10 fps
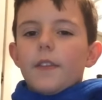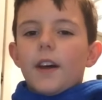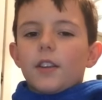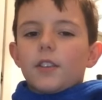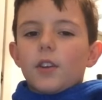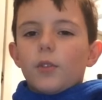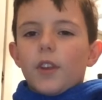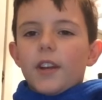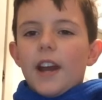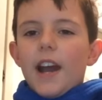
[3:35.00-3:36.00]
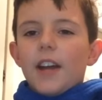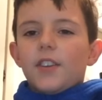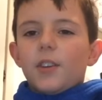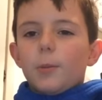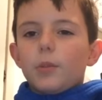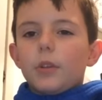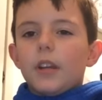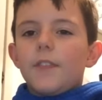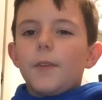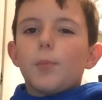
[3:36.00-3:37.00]
that serves like an add
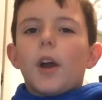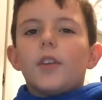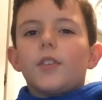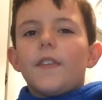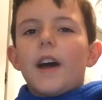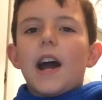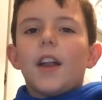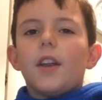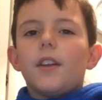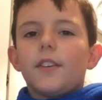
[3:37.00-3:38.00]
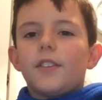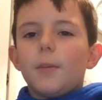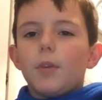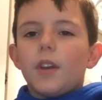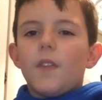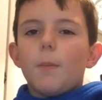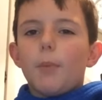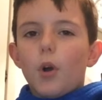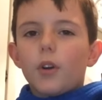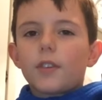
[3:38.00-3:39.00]
symbol if you press on the add symbol in the
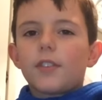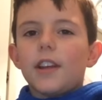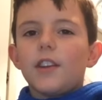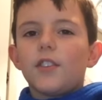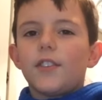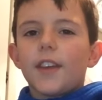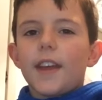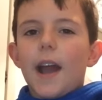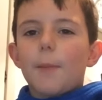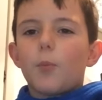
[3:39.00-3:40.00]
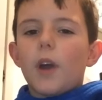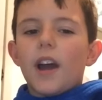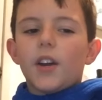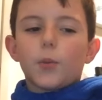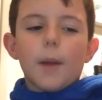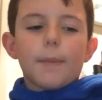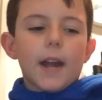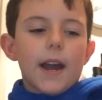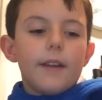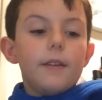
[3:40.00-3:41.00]
box it should say "add add
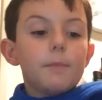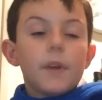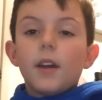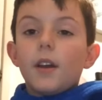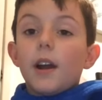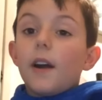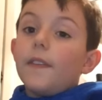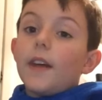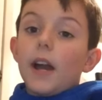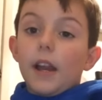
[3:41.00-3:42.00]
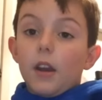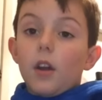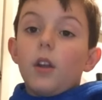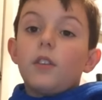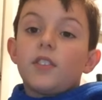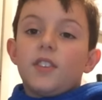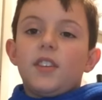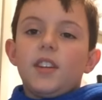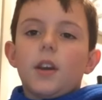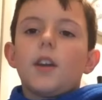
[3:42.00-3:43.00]
webcam and then
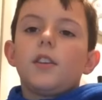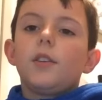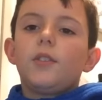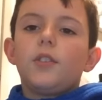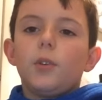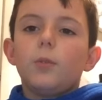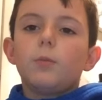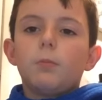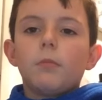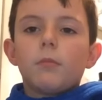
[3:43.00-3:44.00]
C922